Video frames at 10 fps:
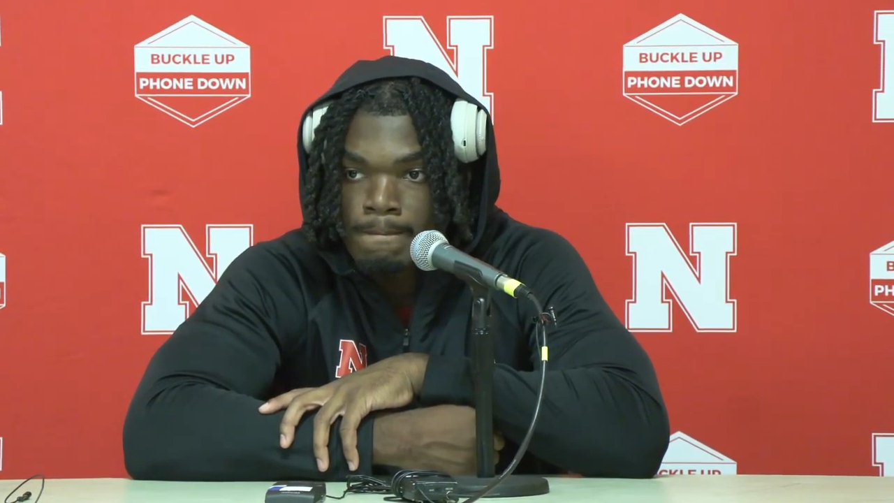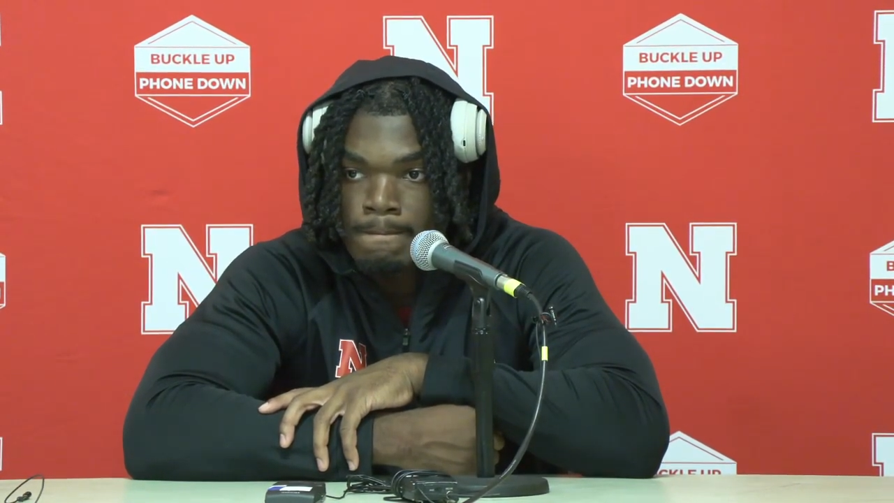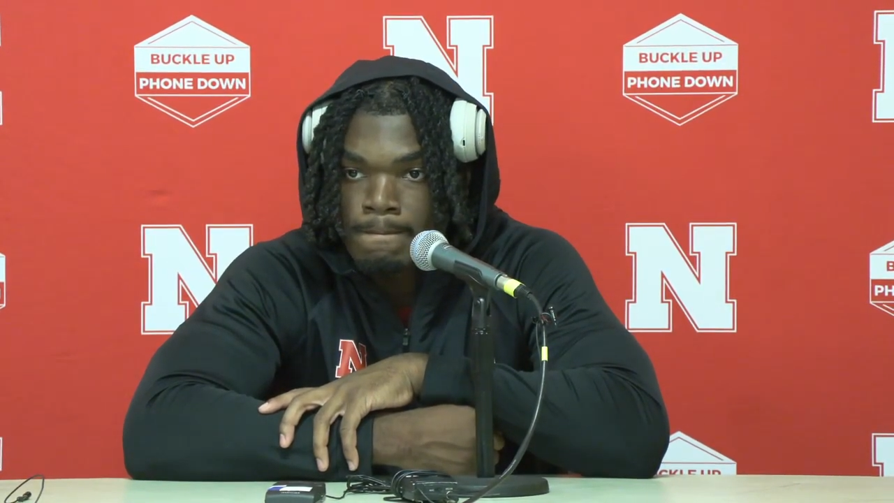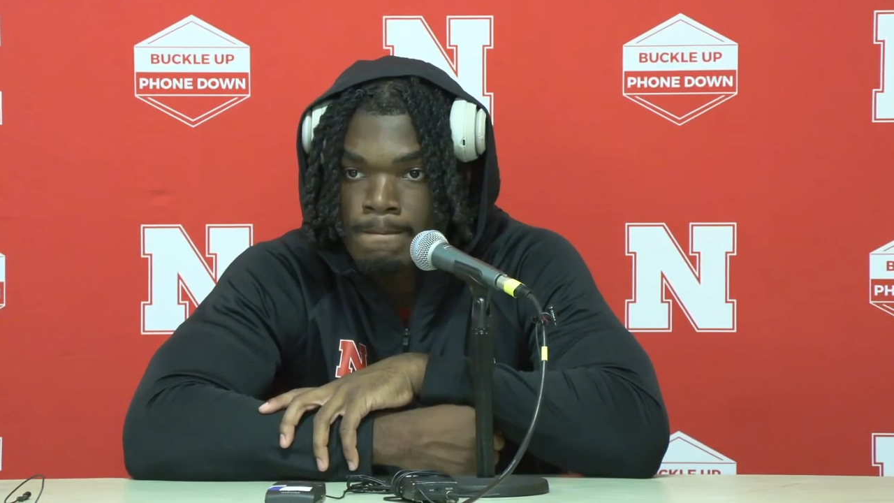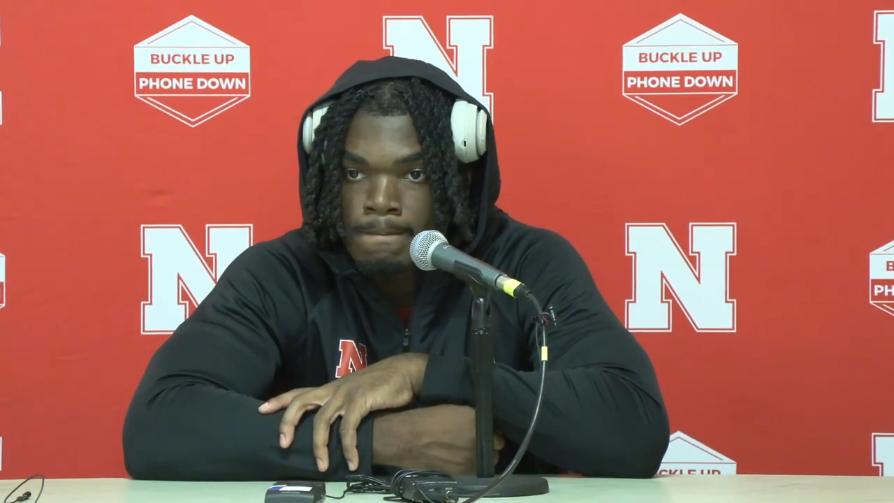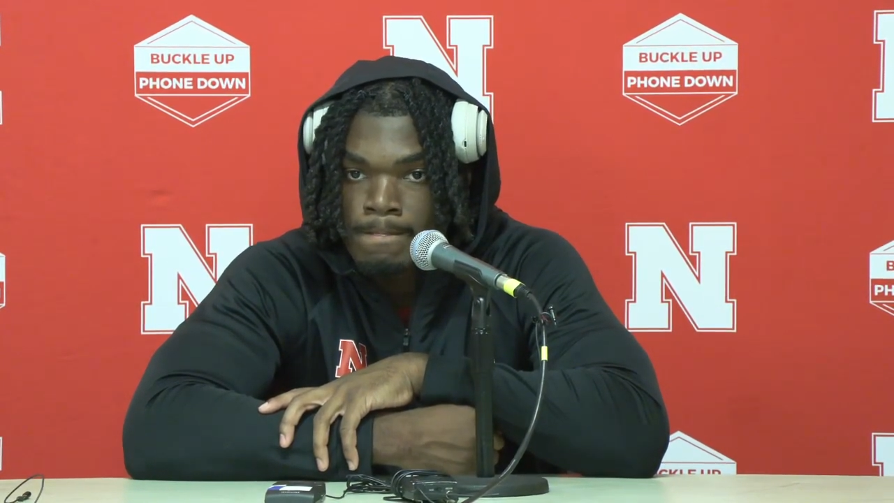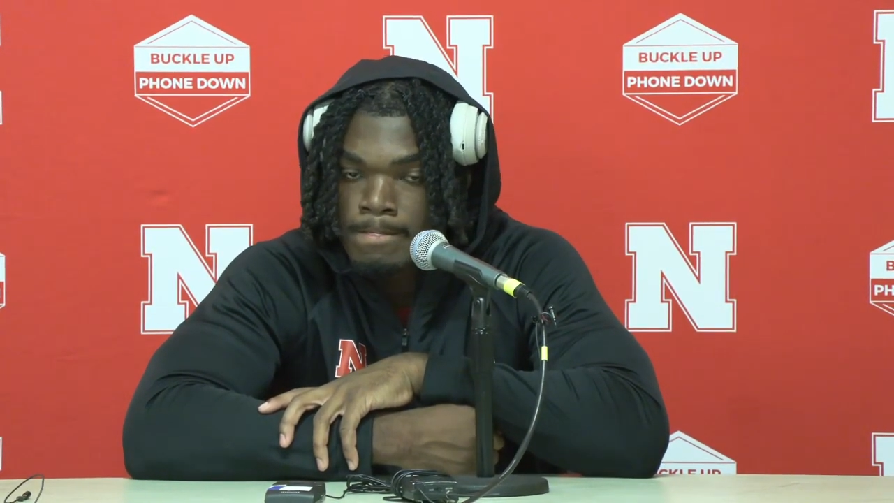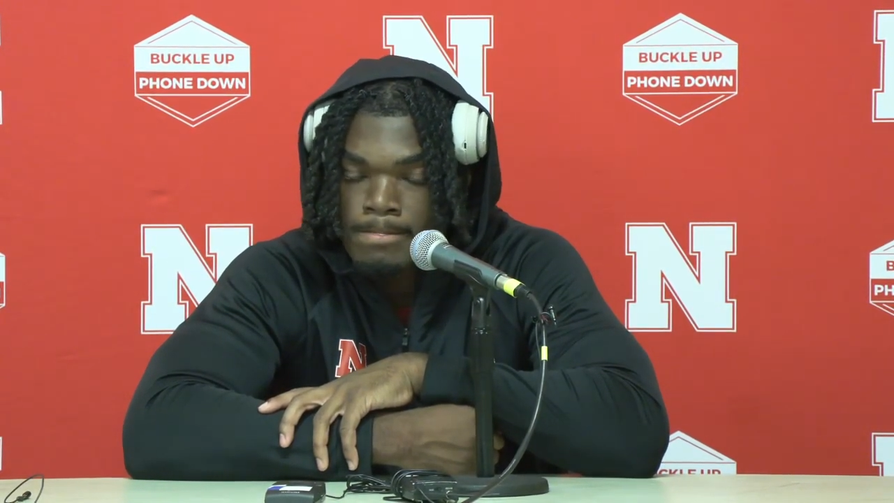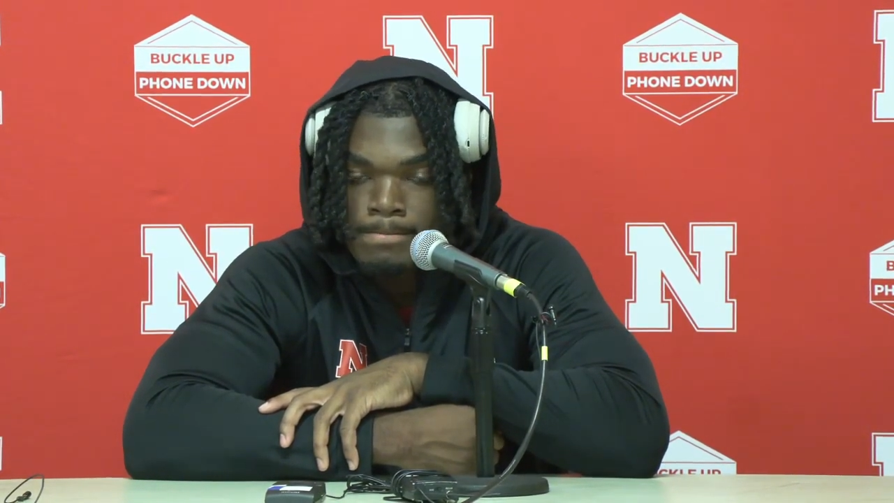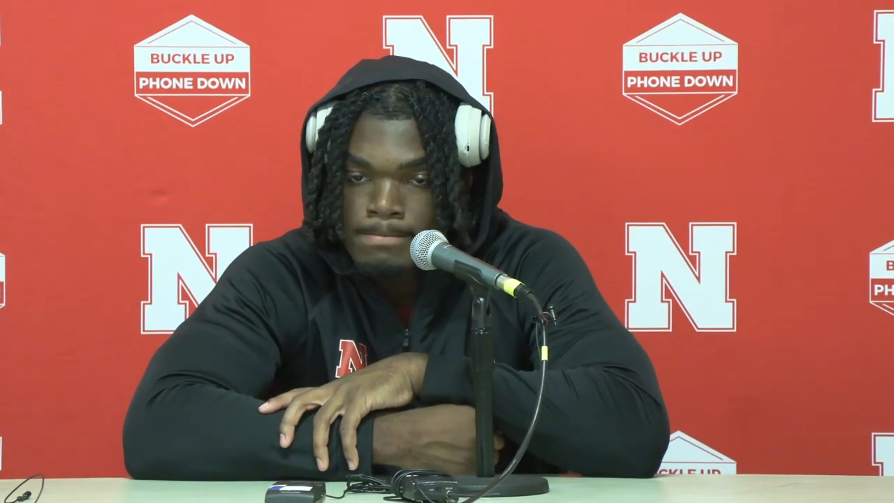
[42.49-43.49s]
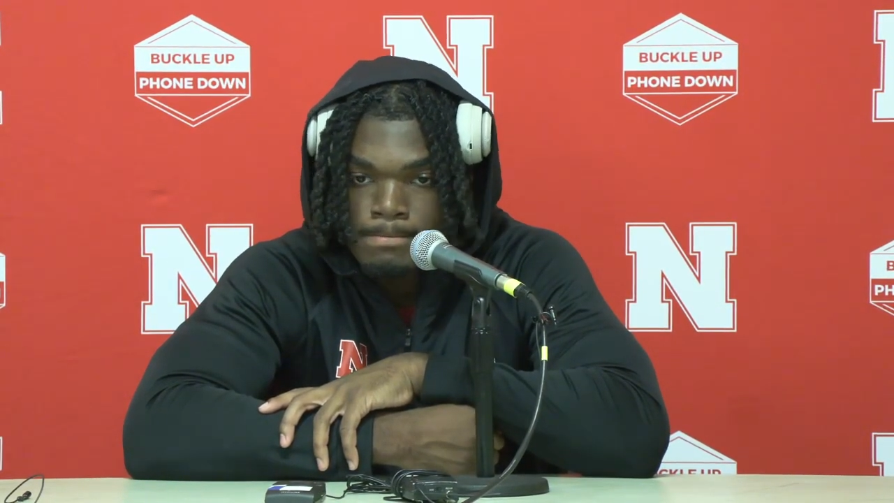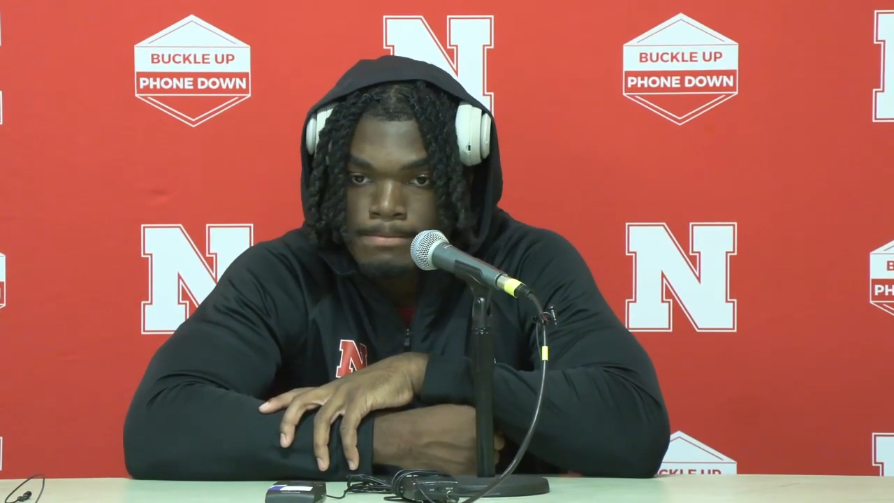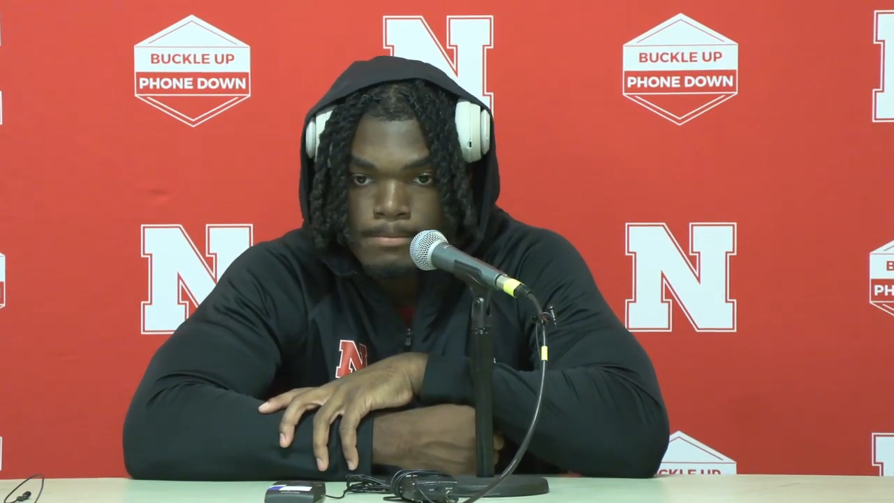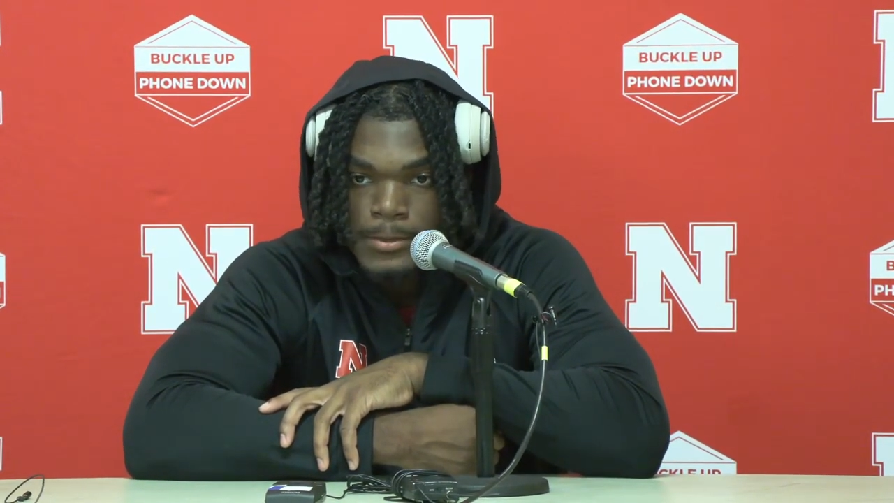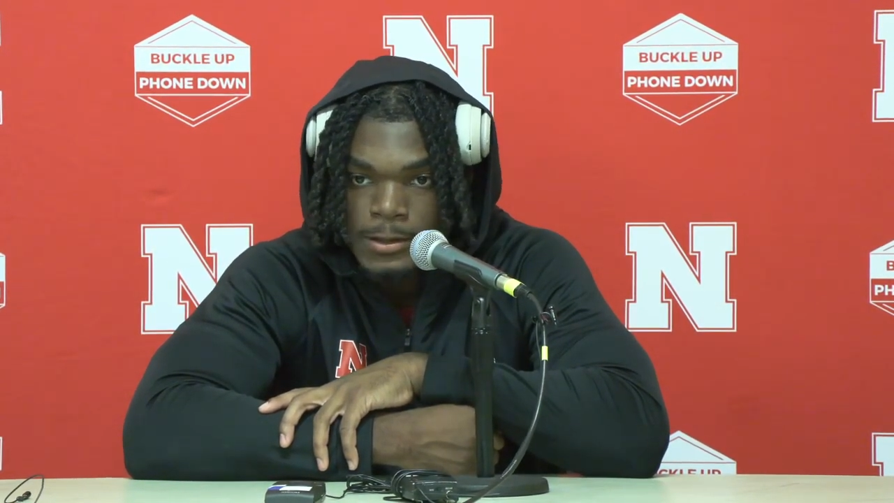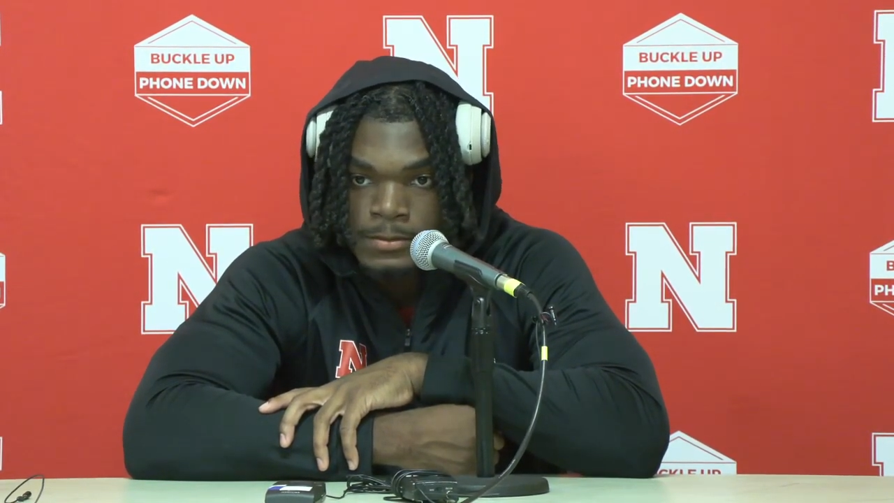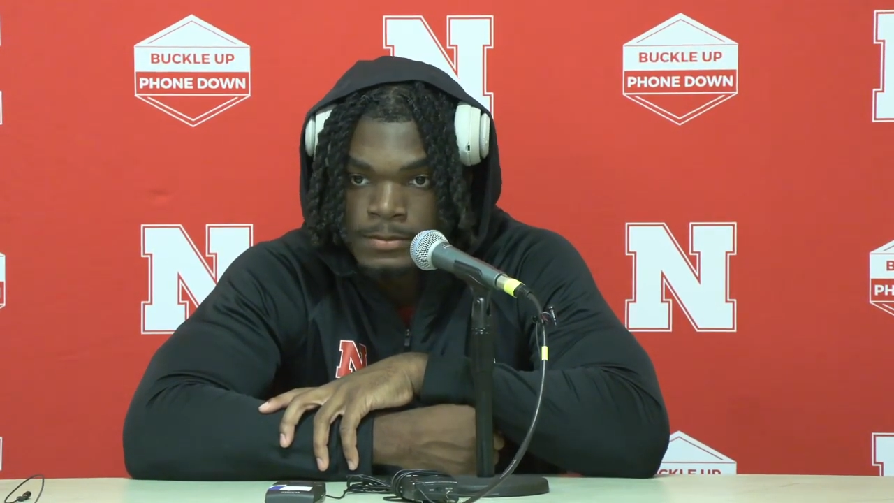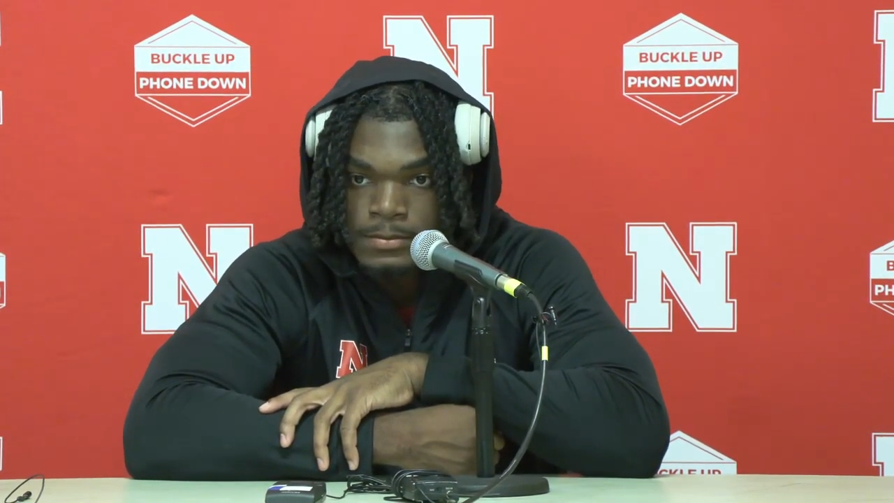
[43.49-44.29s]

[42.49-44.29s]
things harder? No.